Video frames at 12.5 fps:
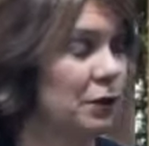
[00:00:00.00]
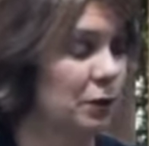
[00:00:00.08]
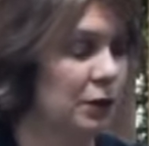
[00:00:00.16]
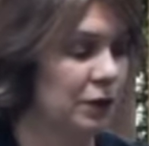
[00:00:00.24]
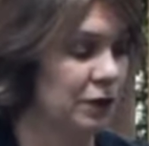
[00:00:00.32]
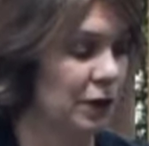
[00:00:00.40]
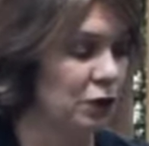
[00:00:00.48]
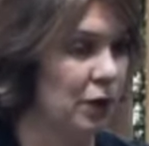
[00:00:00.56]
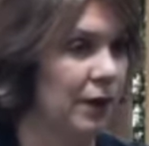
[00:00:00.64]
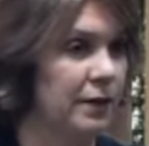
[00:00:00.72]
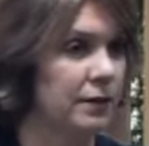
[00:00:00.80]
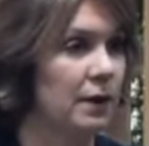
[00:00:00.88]
such
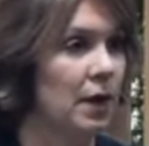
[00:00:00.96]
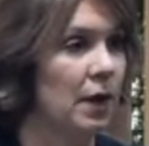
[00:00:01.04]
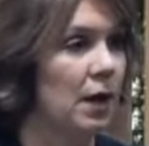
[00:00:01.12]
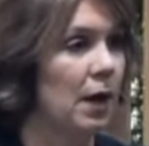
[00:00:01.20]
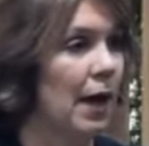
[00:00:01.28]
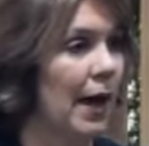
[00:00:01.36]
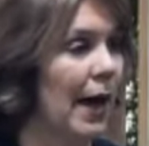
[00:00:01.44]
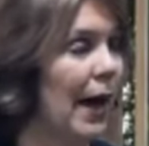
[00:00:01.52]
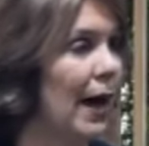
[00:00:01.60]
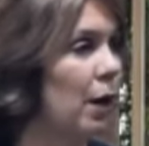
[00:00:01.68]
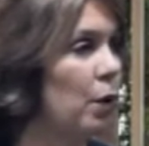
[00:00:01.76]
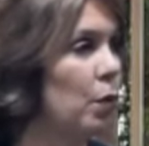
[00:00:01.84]
as
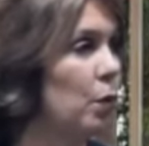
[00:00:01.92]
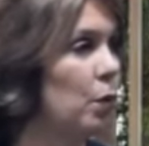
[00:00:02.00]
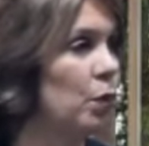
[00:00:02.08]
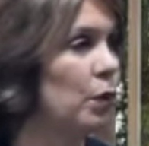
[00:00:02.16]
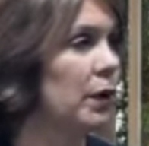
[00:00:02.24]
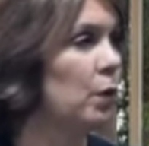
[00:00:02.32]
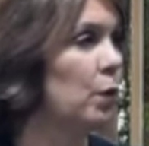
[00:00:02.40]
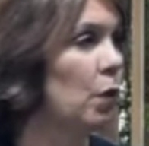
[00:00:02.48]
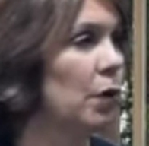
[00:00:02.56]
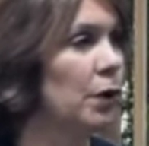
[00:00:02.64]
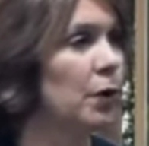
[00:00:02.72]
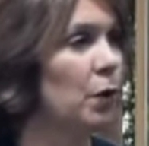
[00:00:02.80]
how will
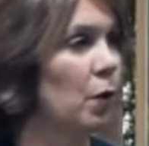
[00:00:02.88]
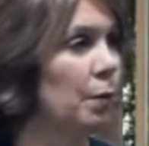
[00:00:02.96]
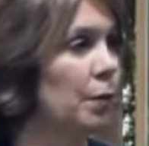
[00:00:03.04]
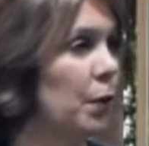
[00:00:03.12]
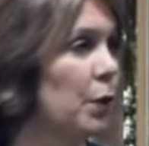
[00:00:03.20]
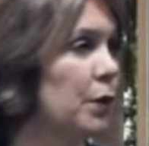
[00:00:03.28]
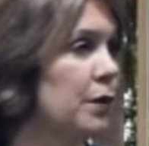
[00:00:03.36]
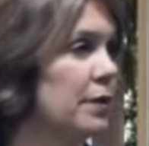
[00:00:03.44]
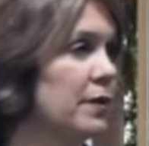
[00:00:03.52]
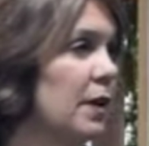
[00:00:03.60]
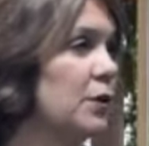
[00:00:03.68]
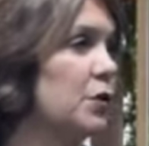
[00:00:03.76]
one or both
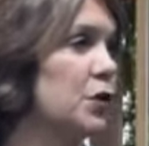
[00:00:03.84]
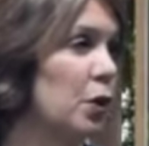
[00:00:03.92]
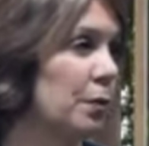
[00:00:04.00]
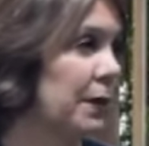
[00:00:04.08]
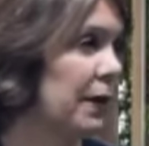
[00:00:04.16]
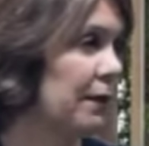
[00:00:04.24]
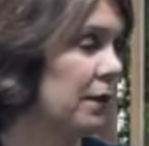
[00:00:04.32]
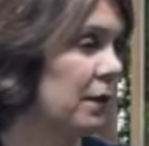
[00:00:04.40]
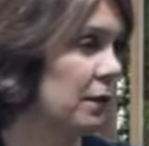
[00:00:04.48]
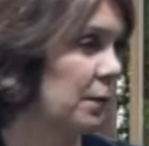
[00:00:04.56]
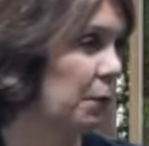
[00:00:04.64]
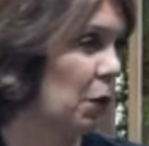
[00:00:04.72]
decide to terminate
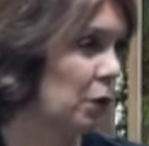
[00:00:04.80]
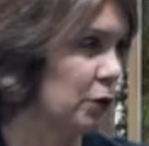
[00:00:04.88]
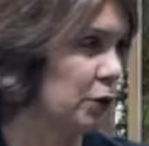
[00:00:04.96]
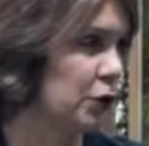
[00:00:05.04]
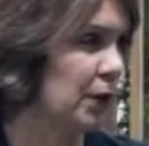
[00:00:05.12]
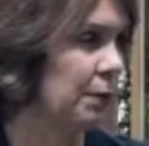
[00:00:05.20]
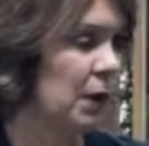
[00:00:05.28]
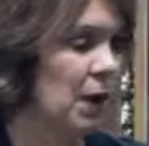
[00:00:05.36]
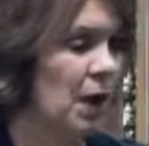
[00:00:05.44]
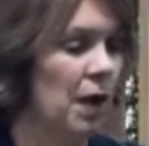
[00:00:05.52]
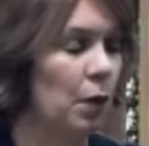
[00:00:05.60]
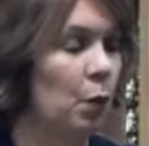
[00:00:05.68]
the partnership.
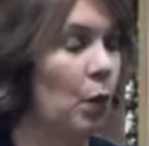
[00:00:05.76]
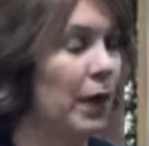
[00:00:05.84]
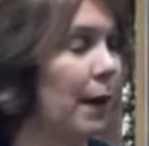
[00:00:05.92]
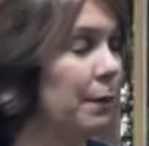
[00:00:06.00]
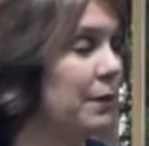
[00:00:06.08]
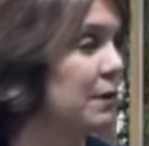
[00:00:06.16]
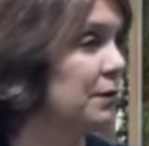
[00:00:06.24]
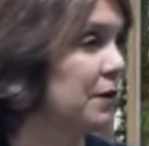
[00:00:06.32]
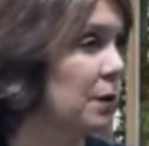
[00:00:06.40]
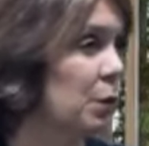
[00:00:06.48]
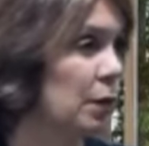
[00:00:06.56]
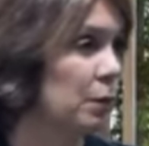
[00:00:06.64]
What happens if
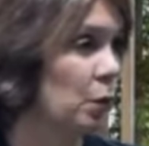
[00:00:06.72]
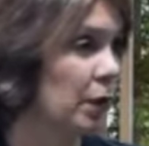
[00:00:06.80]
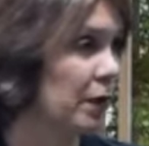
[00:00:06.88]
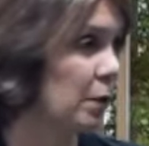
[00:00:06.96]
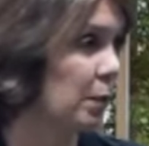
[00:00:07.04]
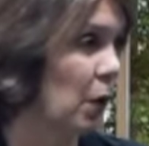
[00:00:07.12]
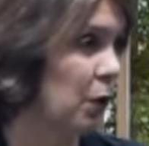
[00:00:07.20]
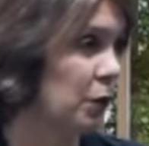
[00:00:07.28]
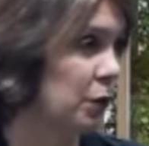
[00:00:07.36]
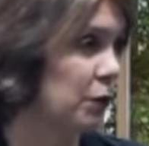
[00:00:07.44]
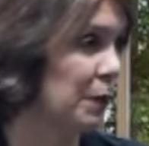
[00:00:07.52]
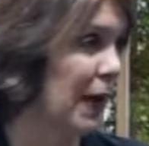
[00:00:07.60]
one of the
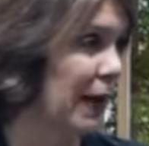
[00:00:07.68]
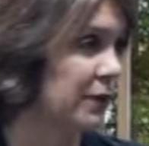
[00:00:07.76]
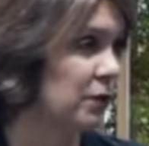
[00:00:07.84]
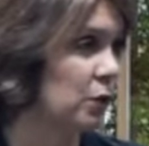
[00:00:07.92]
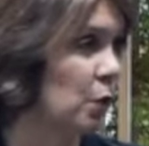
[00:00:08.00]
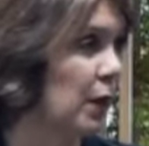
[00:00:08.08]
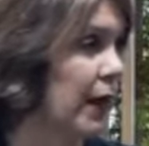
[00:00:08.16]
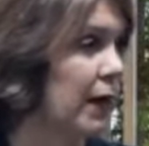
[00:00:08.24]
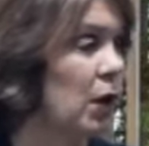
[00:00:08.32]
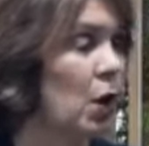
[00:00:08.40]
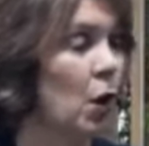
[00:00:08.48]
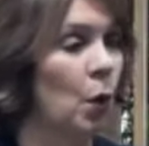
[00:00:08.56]
partners passes away?
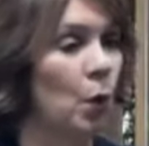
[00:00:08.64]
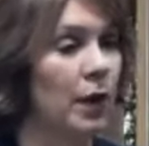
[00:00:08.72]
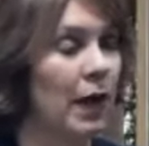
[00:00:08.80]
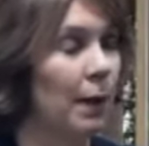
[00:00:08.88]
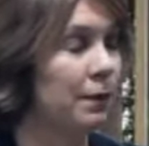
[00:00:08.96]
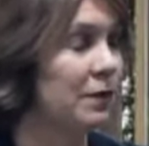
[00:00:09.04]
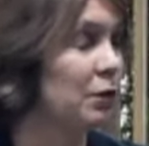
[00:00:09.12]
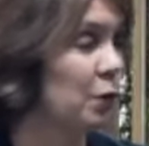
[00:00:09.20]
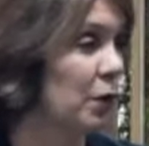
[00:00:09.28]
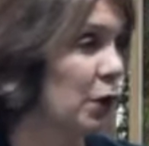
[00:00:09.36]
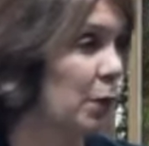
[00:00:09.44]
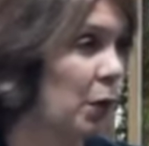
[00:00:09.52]
What happens if
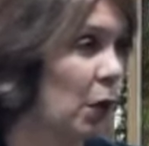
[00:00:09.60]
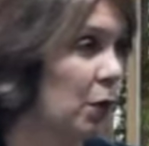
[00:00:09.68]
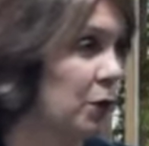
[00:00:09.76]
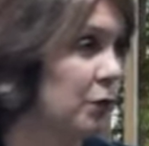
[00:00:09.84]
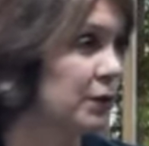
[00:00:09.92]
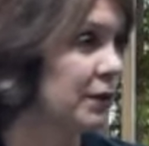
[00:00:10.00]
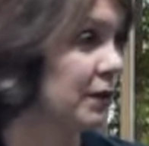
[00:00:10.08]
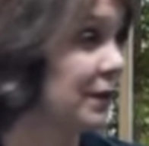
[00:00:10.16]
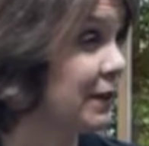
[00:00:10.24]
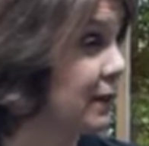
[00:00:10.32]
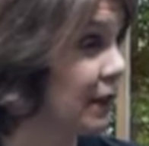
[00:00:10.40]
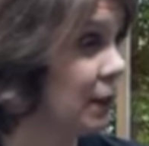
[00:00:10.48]
one of the partners is
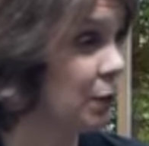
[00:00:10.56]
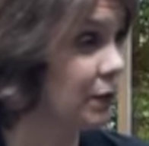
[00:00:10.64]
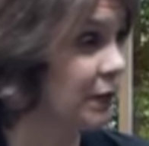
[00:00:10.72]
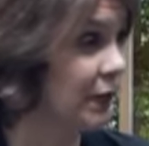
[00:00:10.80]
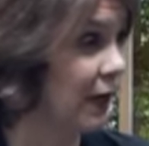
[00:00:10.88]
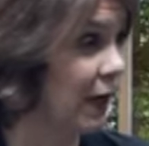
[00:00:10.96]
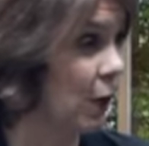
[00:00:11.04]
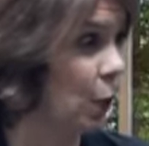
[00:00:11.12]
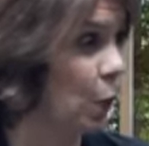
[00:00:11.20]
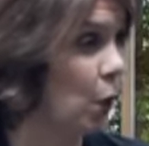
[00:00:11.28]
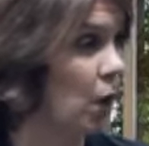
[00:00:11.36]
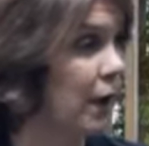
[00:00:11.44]
disabled and can't
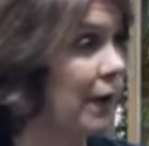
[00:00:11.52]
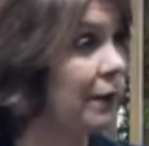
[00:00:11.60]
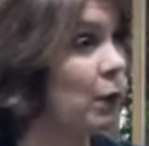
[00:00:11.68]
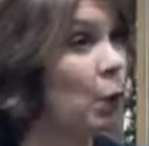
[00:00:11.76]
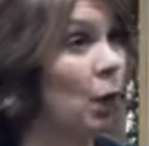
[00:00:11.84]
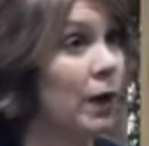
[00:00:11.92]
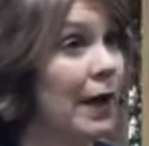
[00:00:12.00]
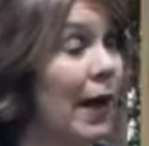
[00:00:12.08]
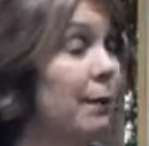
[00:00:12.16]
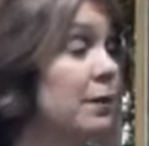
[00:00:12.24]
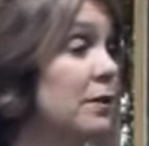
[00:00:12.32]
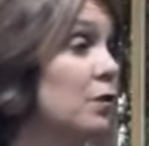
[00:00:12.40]
work? And then what
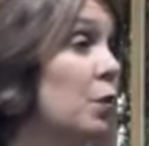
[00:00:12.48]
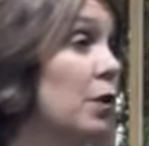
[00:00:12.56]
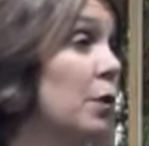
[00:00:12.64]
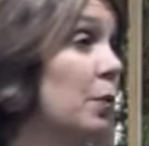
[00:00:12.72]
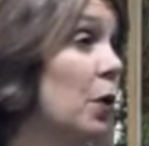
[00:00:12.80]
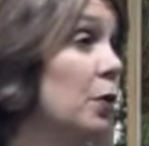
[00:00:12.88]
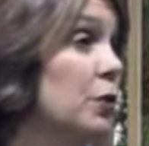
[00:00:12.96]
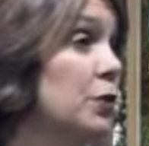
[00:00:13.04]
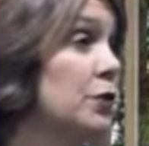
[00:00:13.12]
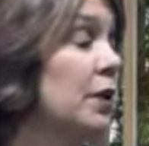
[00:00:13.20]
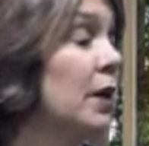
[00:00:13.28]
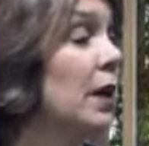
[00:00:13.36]
happens if one of the
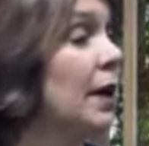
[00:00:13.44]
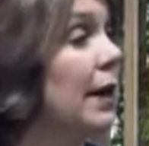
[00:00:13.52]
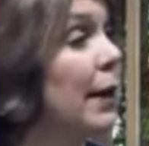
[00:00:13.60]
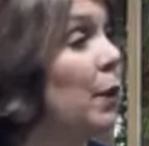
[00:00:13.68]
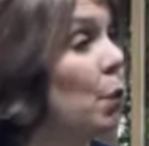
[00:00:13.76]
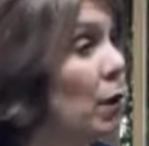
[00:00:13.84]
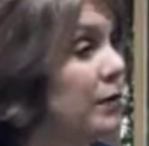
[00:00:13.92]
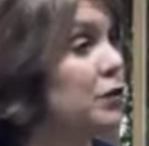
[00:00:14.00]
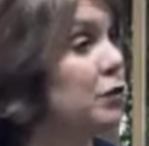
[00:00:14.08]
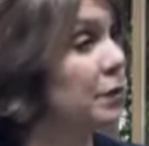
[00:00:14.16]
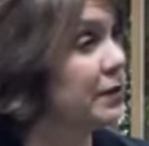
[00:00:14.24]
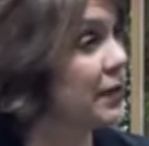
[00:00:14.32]
partners wants
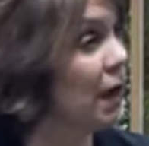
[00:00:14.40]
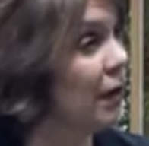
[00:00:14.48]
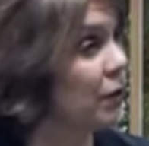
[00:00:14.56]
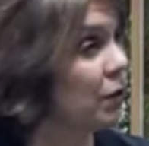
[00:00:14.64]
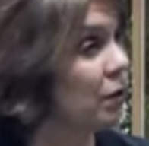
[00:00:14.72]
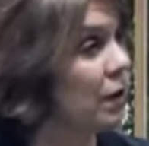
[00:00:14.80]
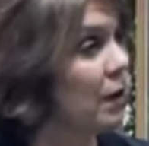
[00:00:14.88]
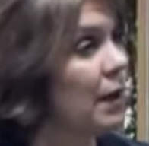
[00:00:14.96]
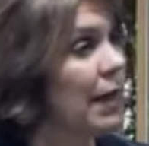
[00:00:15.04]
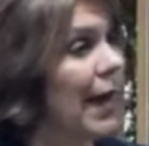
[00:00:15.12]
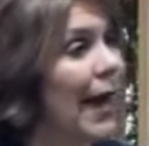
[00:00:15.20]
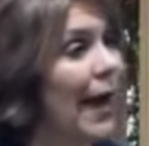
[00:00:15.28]
to retire?
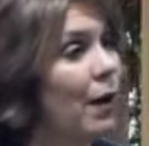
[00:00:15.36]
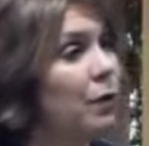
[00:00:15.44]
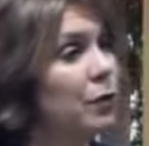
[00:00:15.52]
How